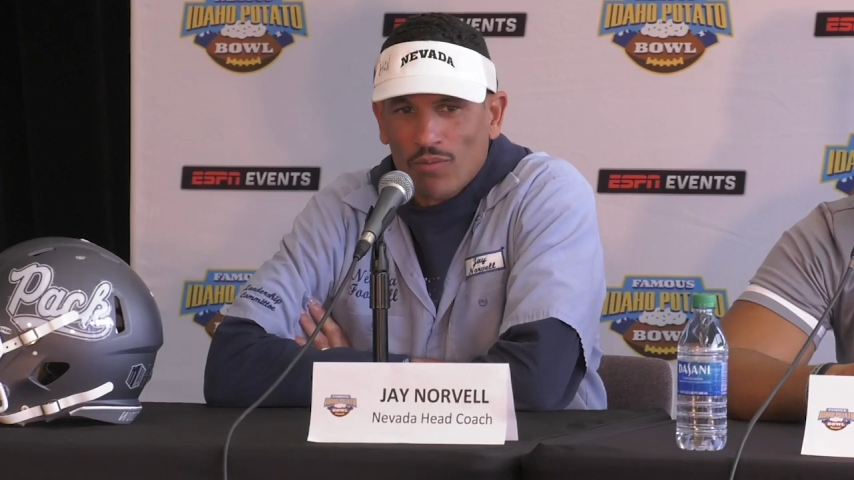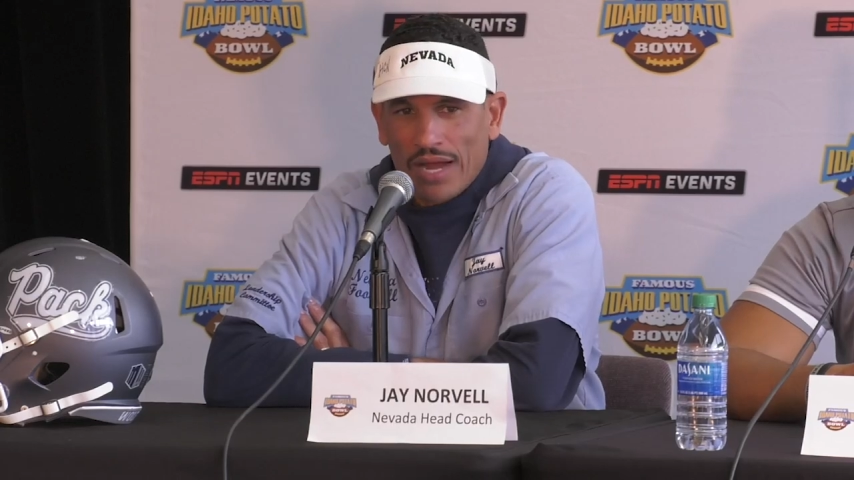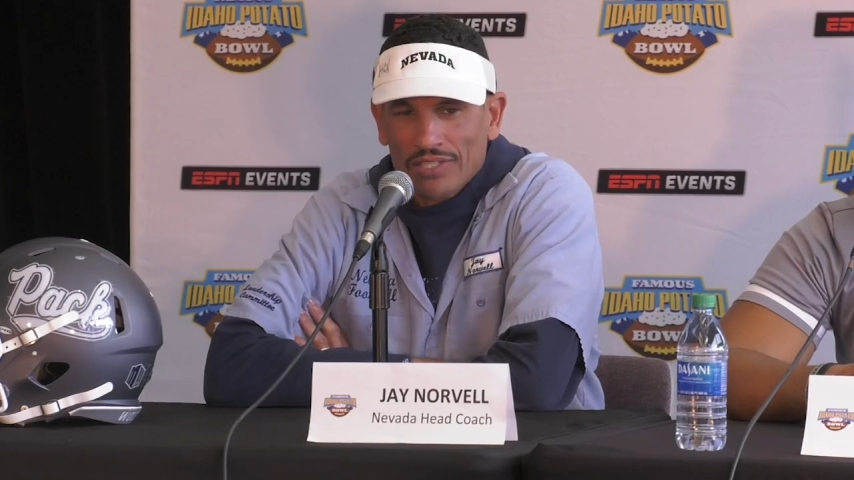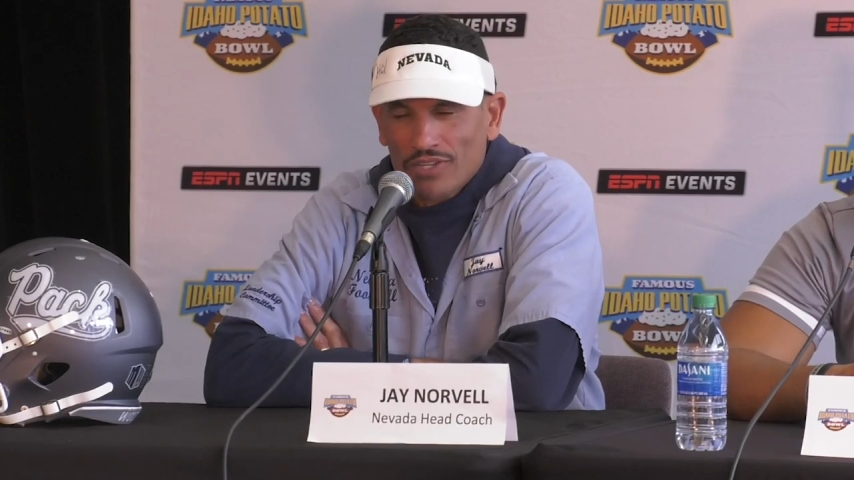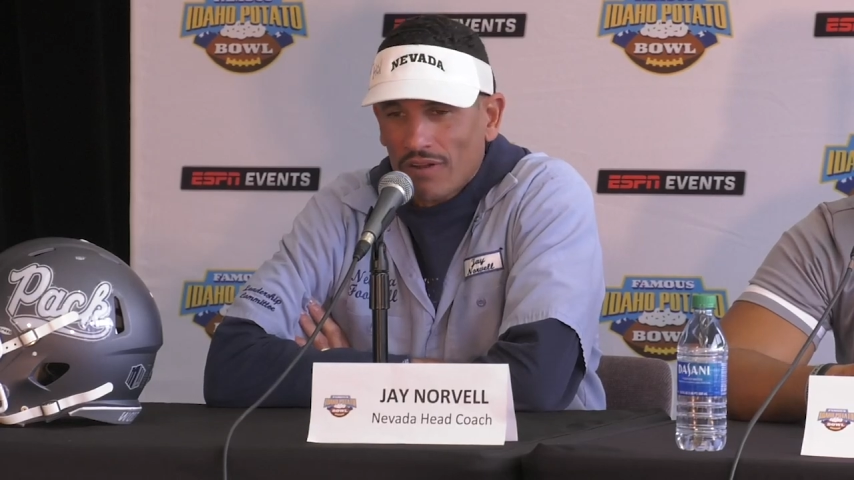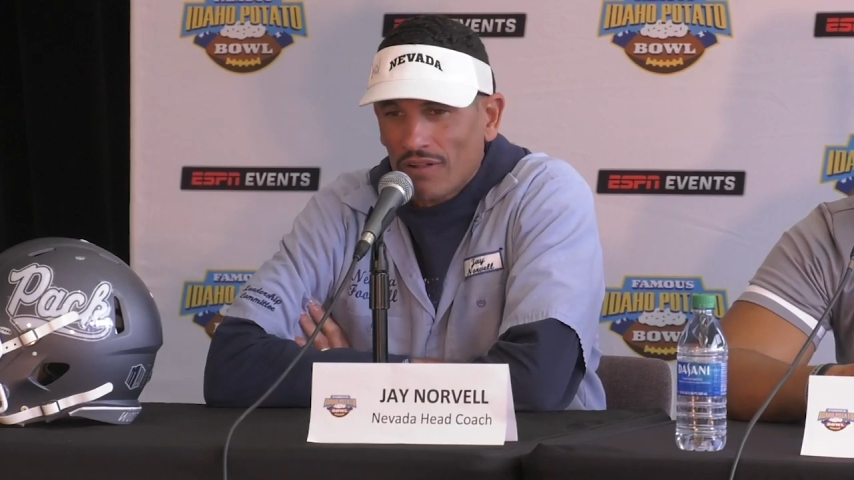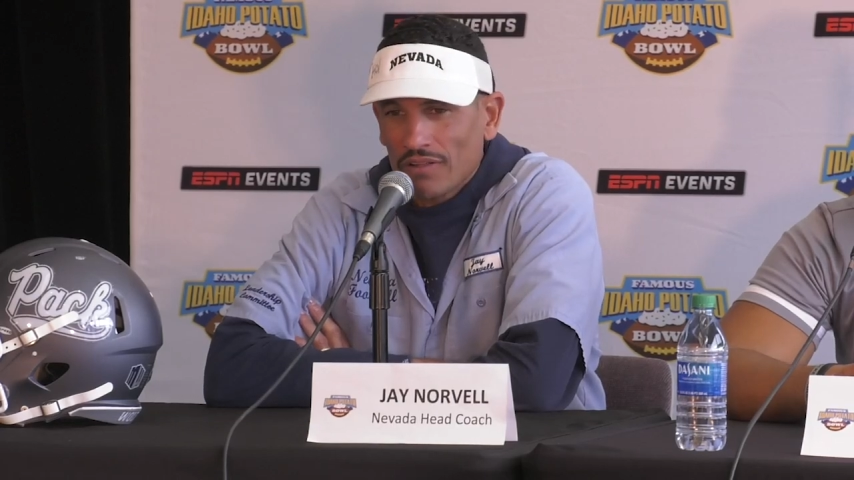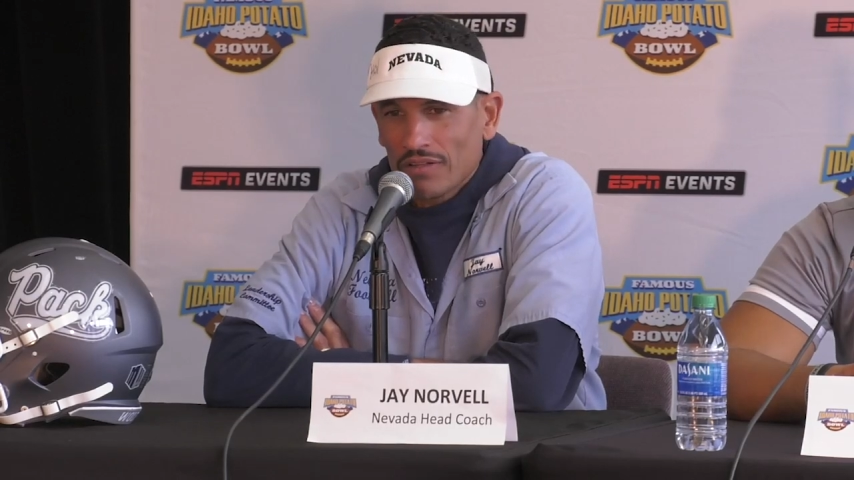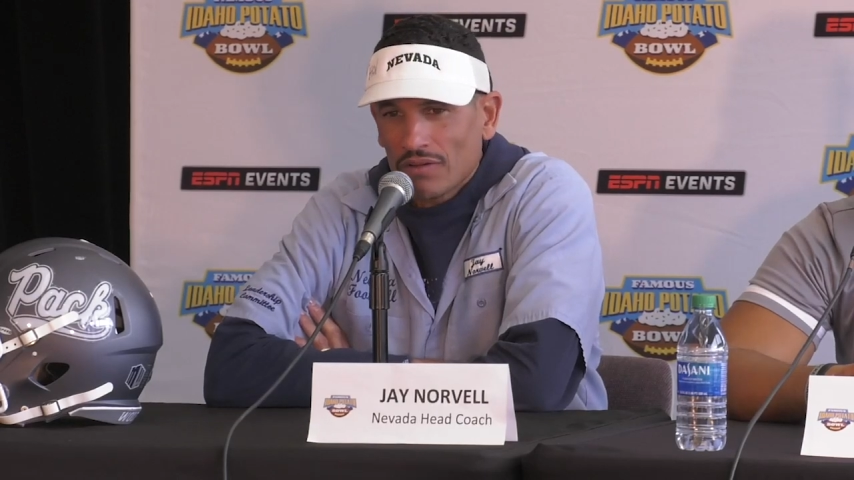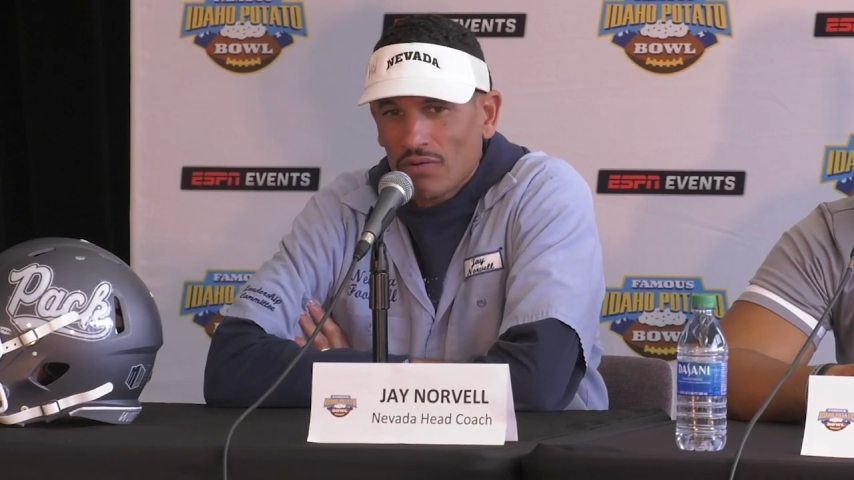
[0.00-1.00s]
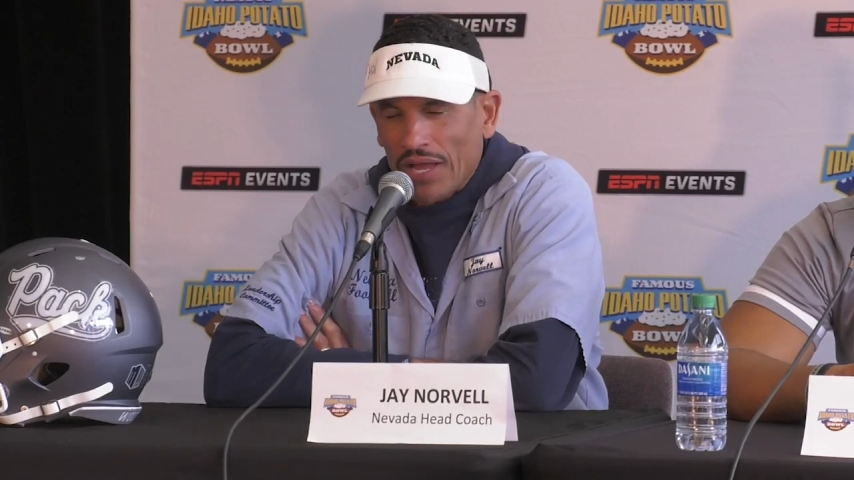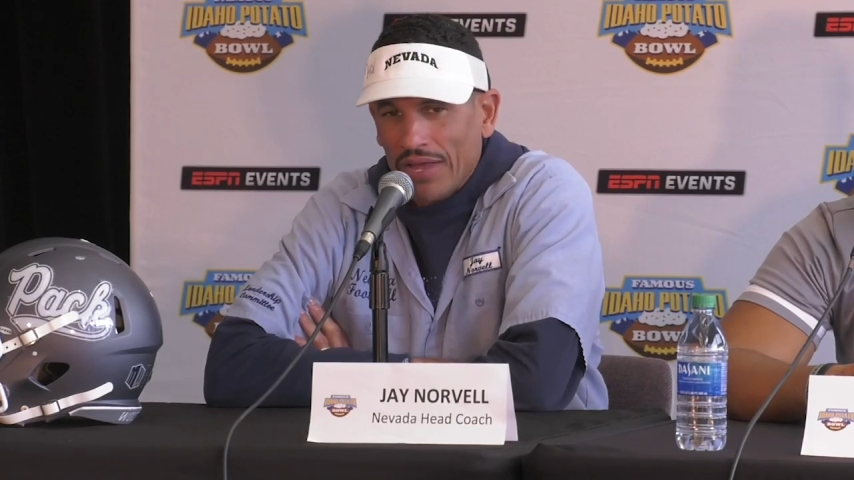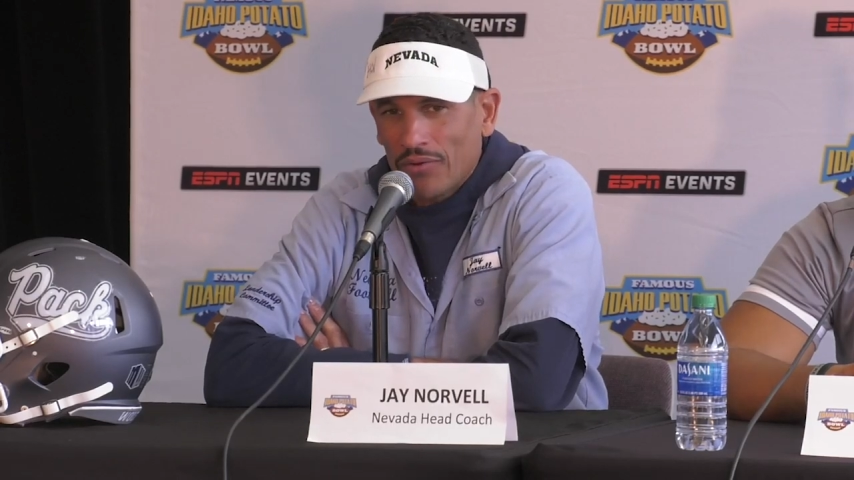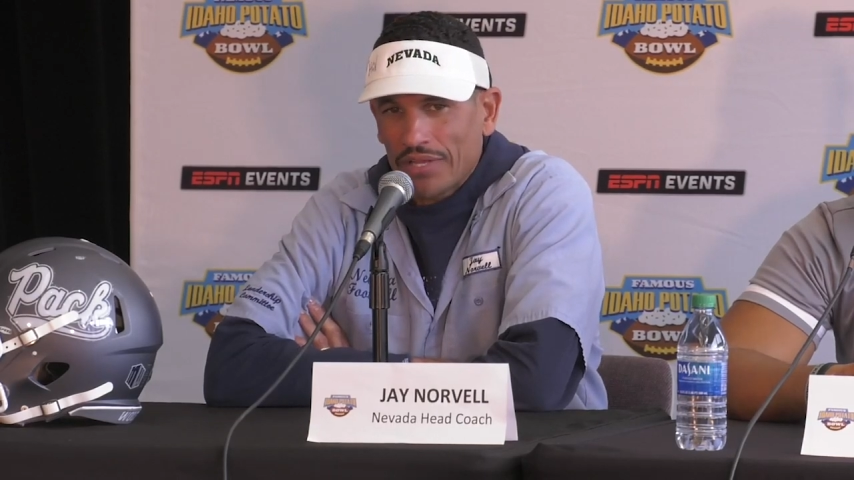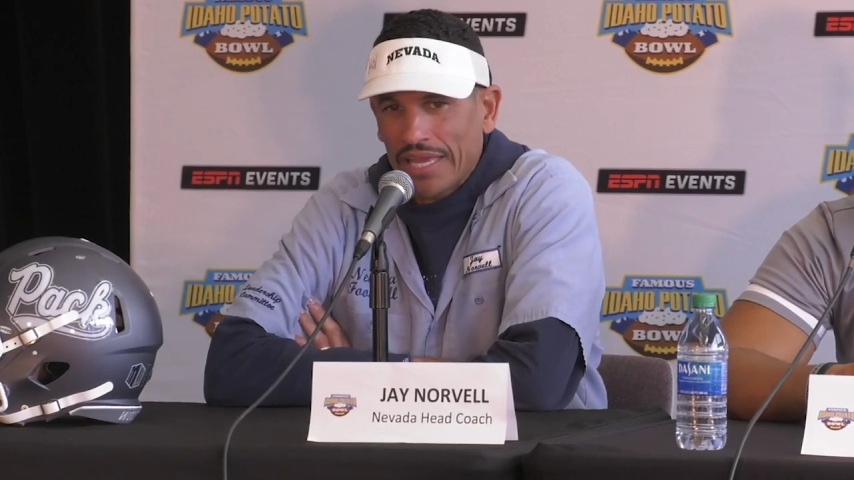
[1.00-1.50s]
watch all the
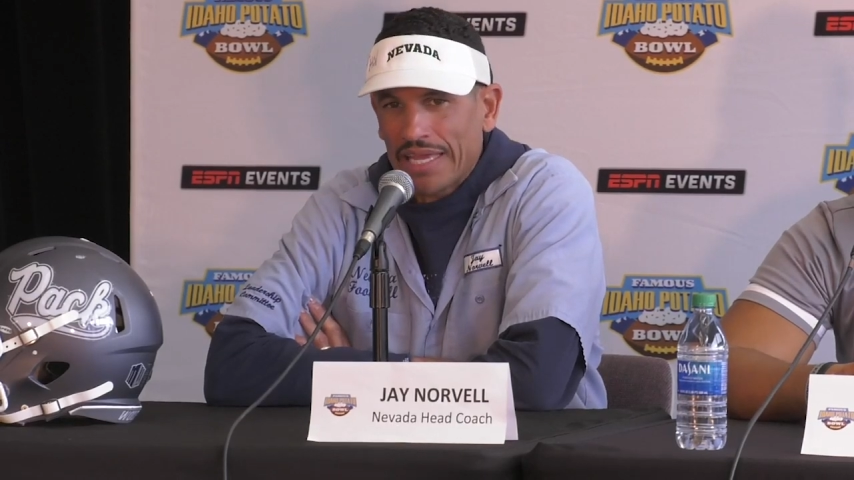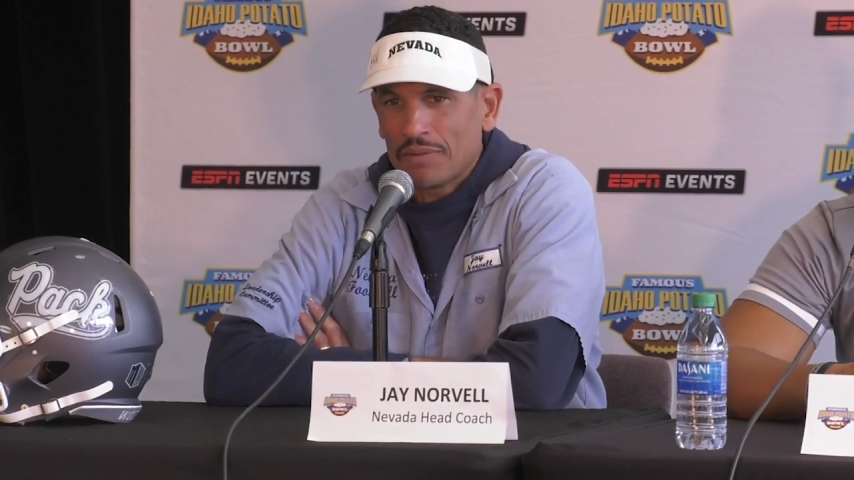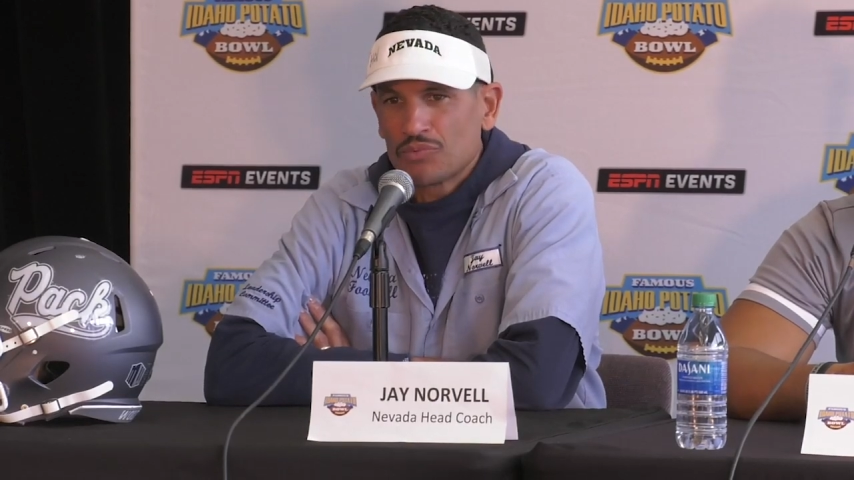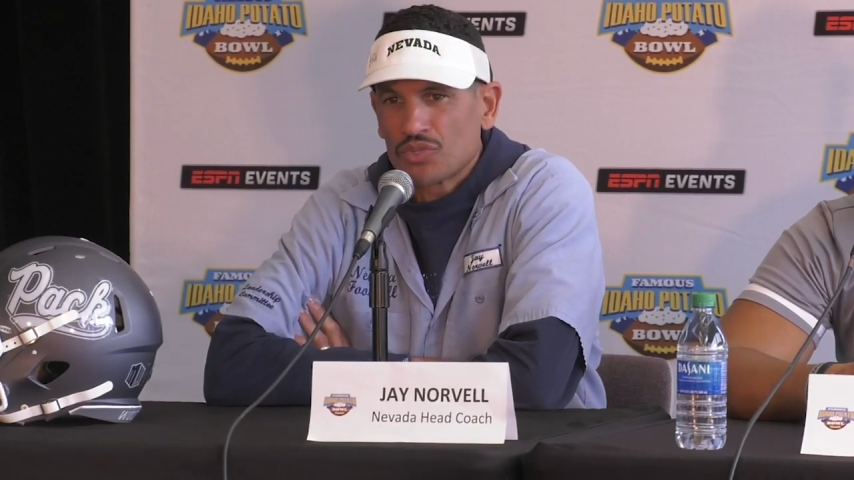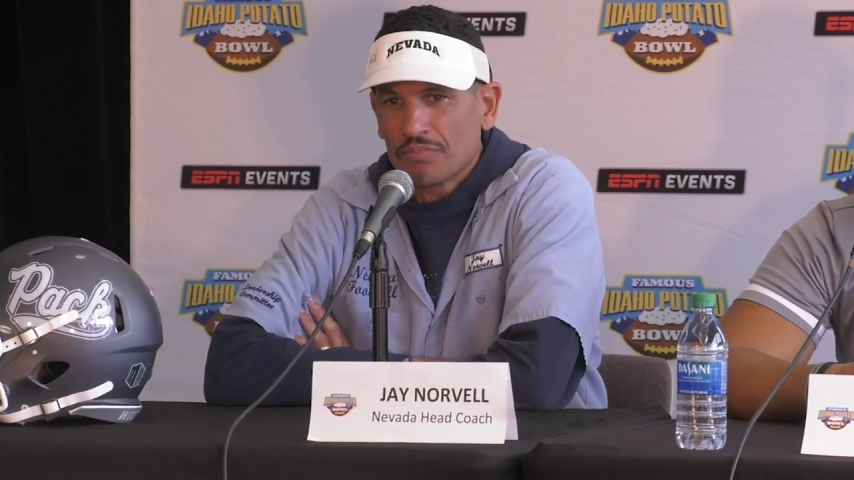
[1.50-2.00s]
Ohio games.